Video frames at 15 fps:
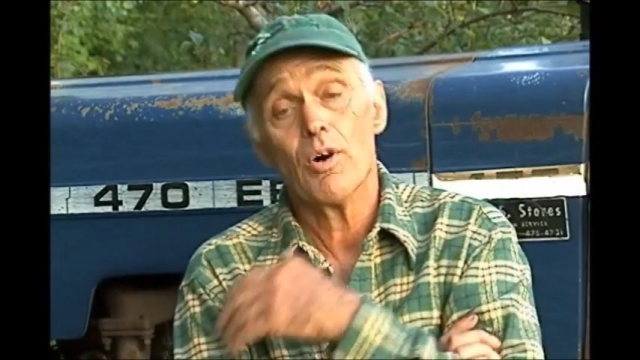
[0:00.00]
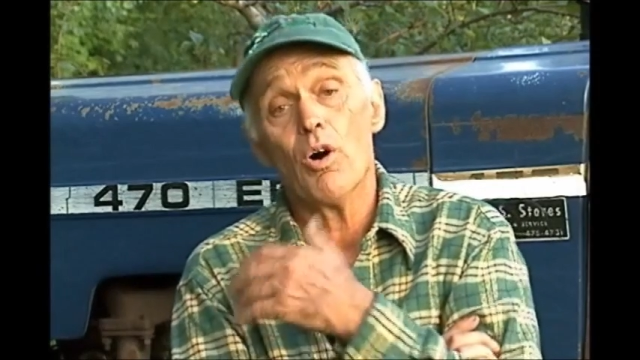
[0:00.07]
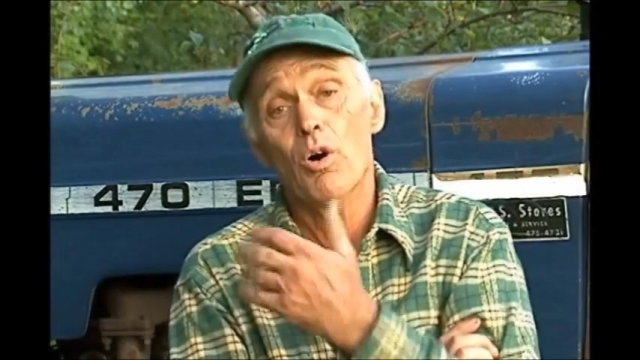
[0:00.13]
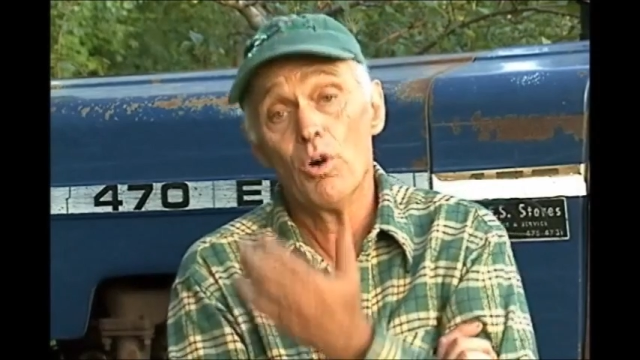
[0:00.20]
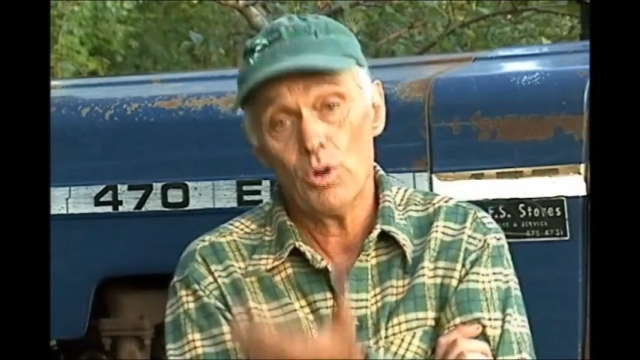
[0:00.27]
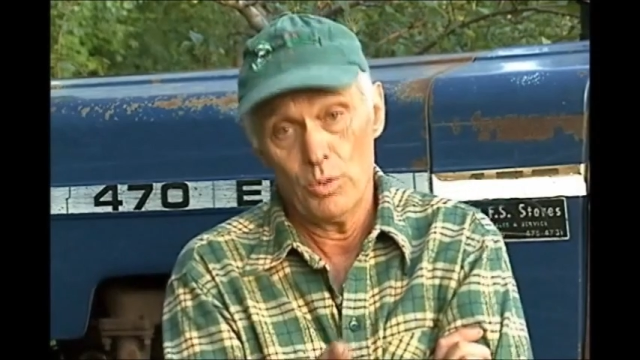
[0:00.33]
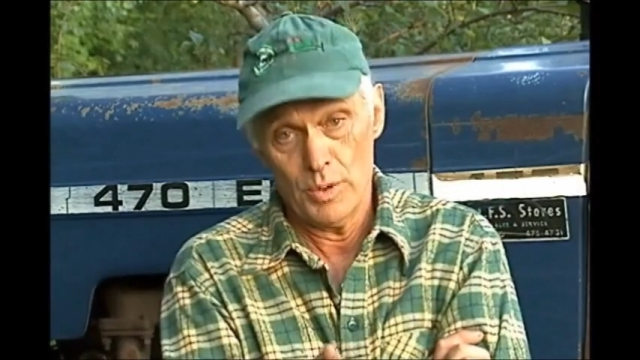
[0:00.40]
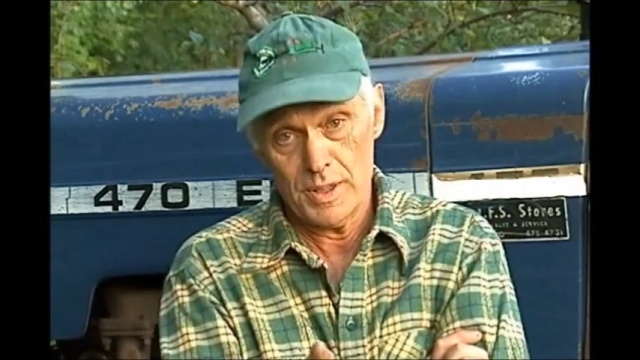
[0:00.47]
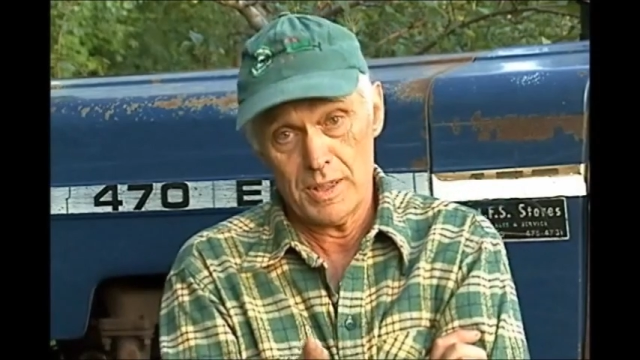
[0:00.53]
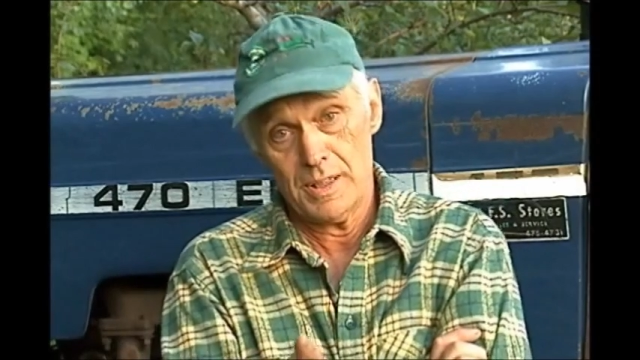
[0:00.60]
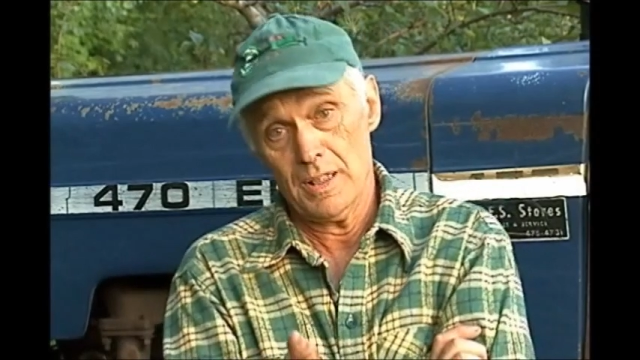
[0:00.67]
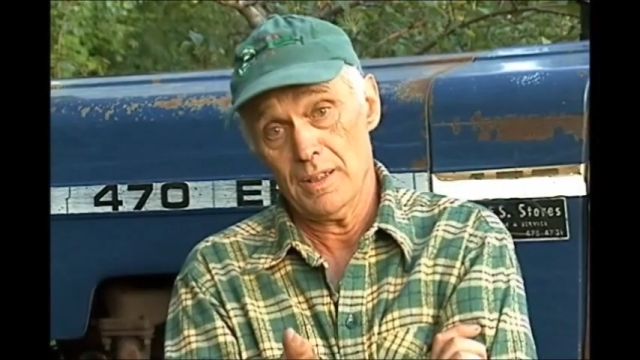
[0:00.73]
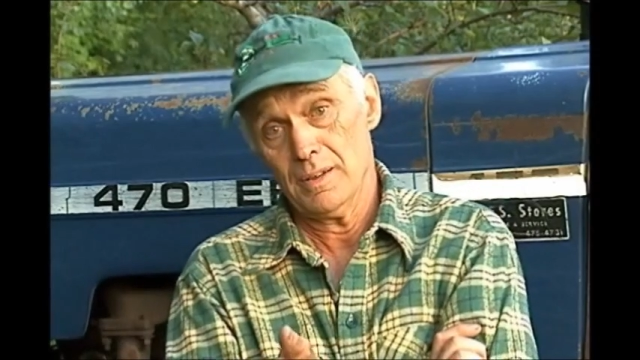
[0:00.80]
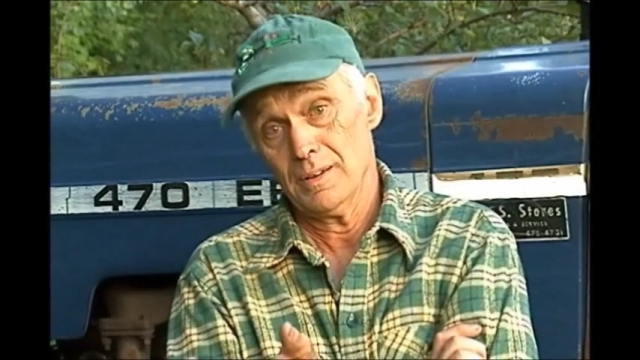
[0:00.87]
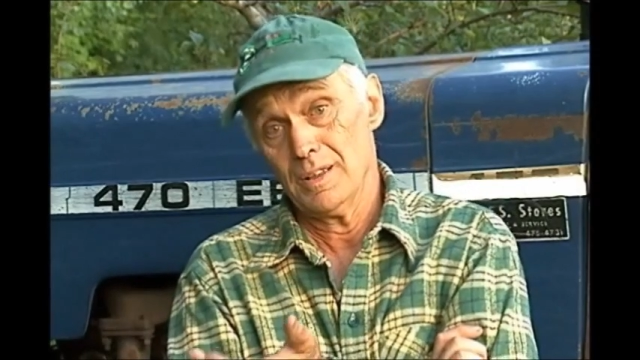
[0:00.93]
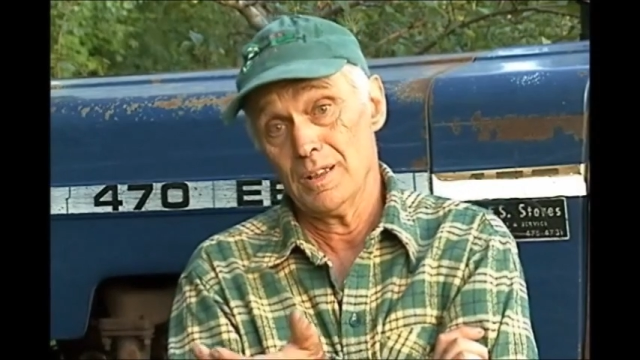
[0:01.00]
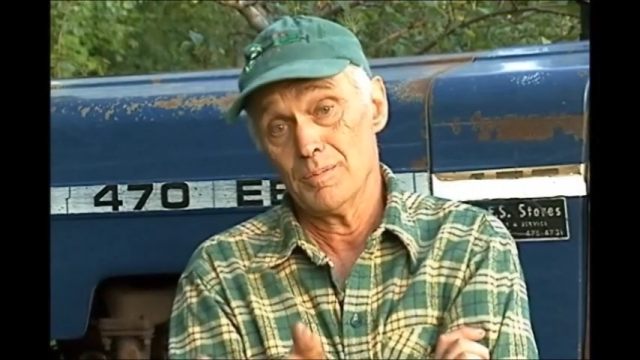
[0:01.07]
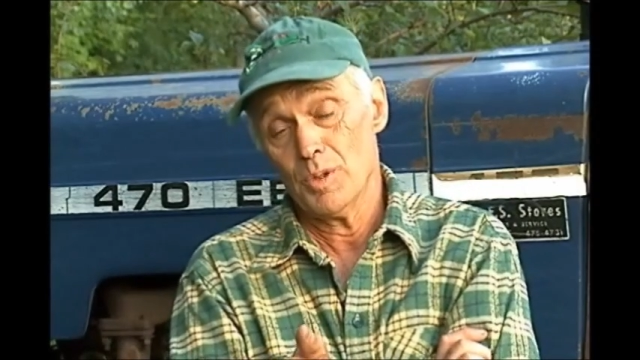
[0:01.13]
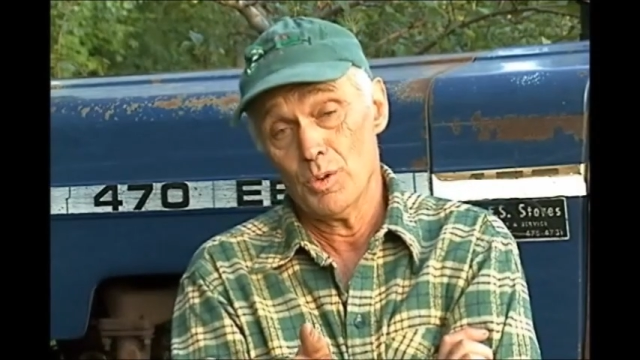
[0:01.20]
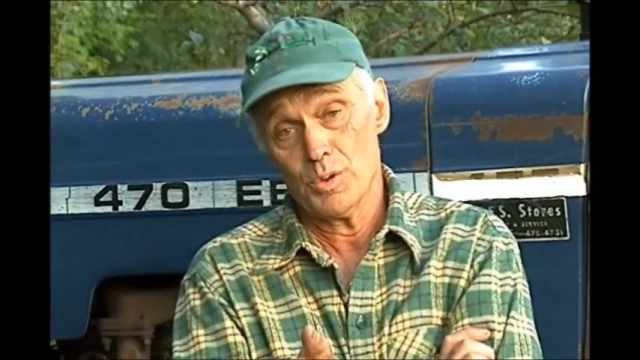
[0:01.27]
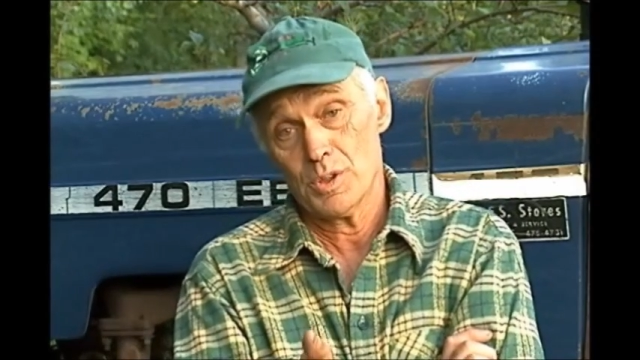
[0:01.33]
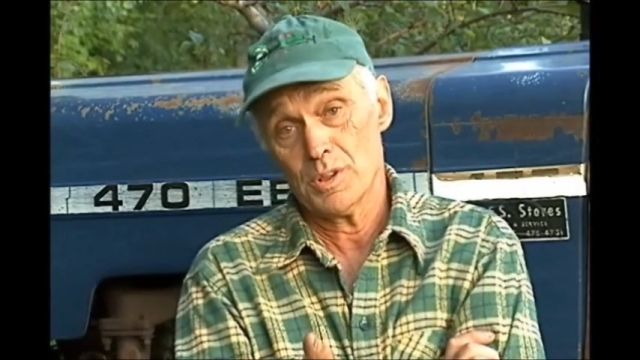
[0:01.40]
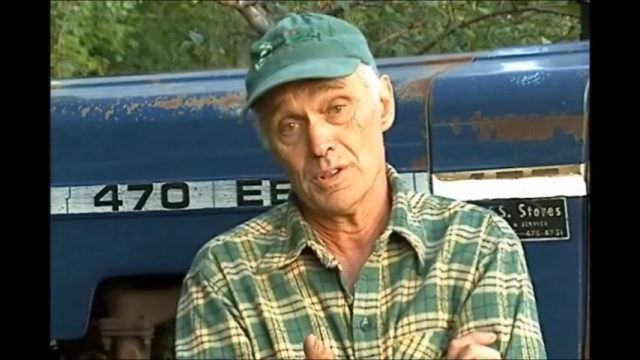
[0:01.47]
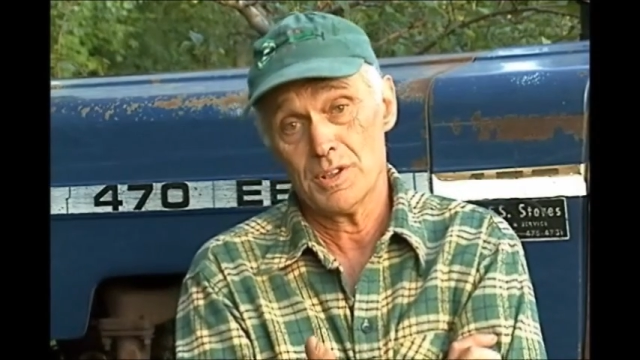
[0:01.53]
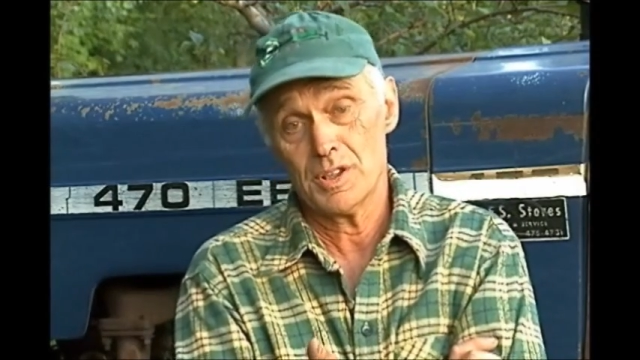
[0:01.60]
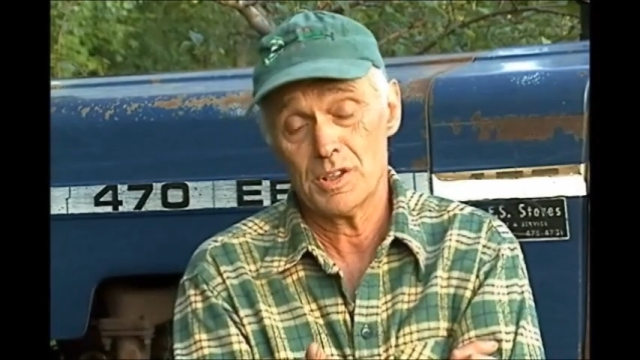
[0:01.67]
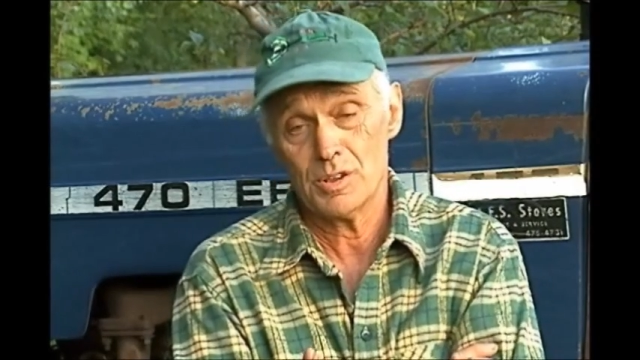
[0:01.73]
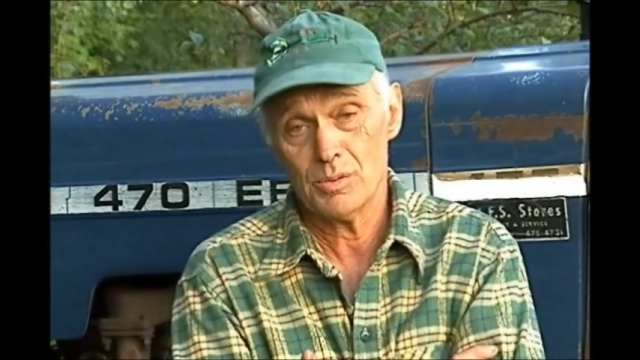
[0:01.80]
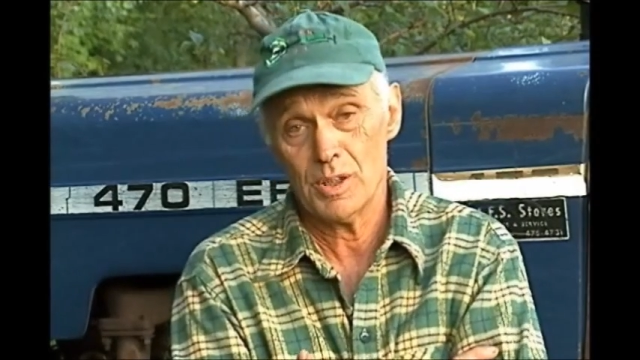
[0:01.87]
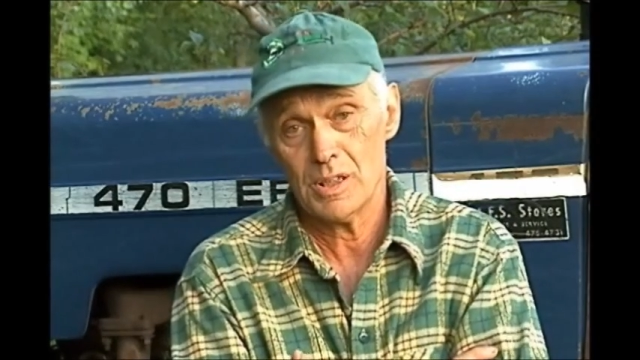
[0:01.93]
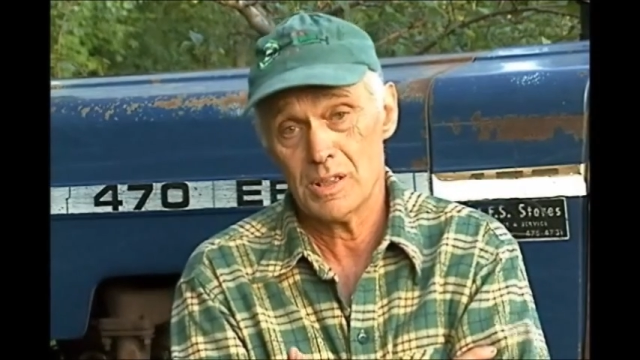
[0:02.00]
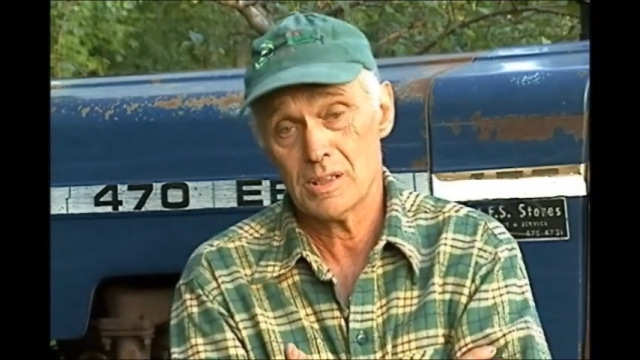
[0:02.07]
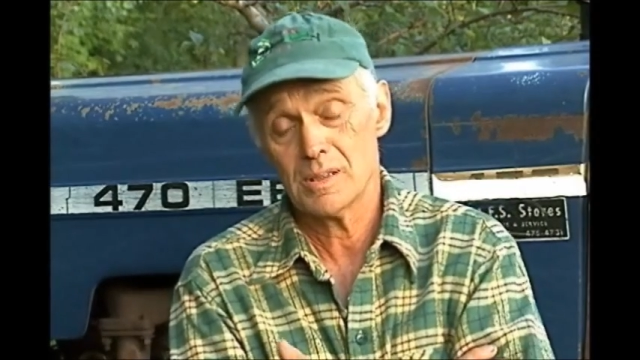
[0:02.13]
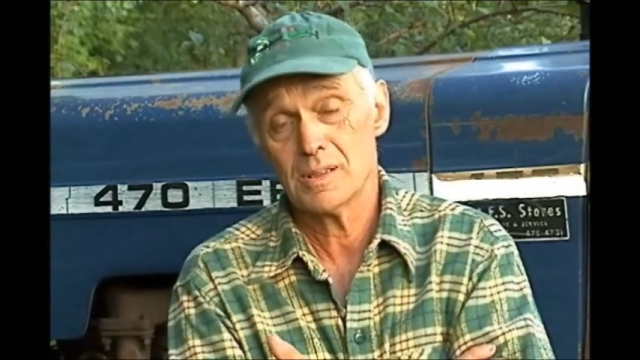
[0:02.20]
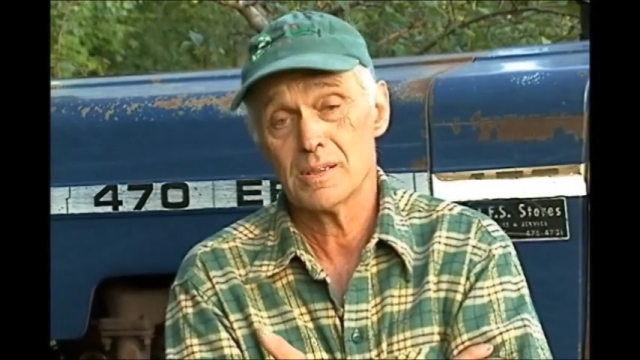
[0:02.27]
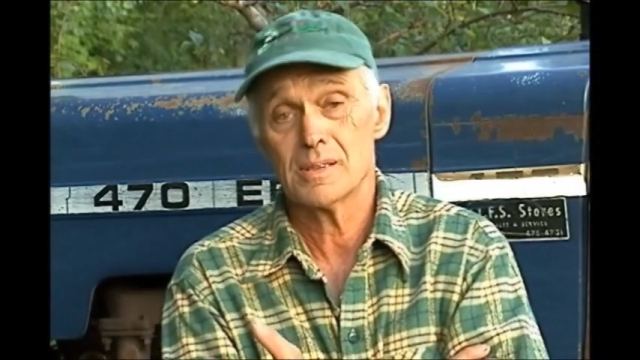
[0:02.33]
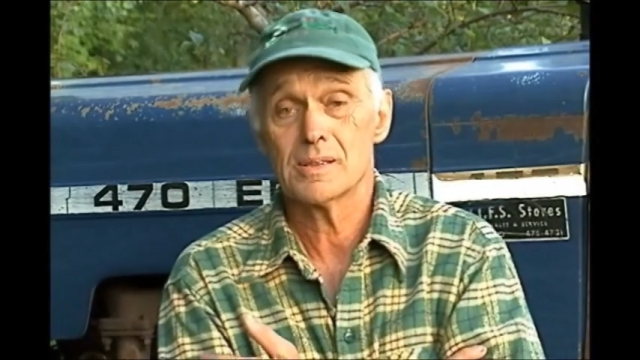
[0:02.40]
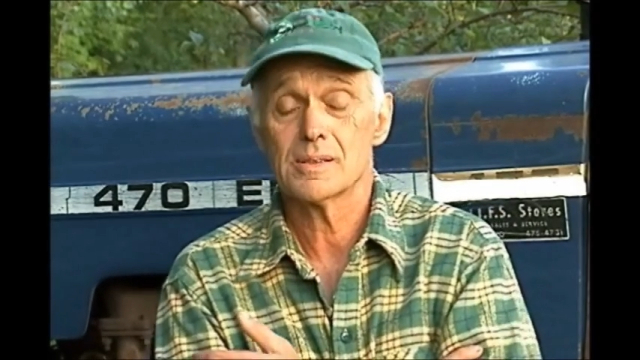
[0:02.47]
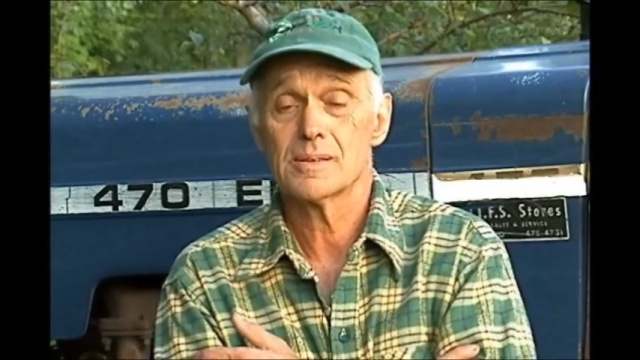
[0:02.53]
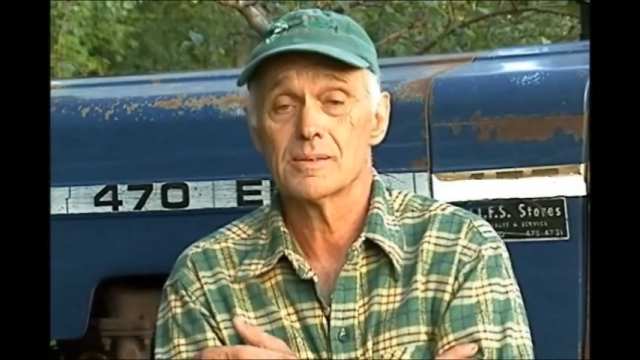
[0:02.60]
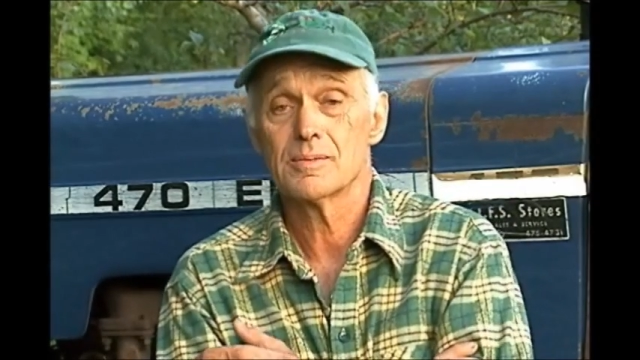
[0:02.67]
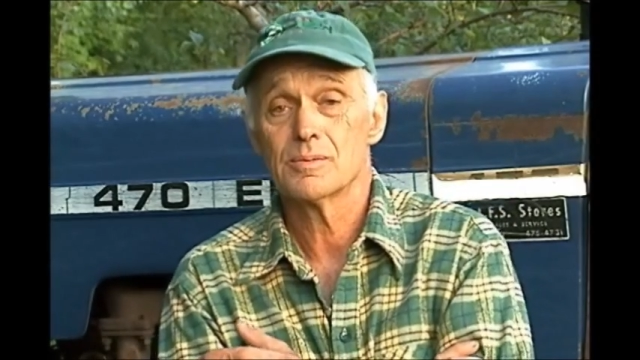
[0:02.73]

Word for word: always done in emotional situations